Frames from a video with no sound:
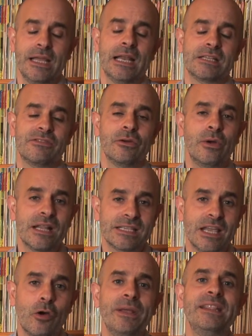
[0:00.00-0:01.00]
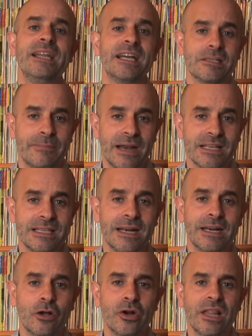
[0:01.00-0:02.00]
instructions that go with the
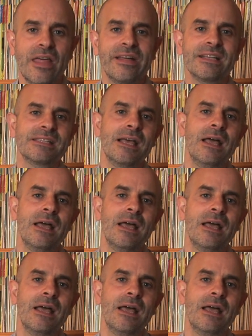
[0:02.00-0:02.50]
shape cards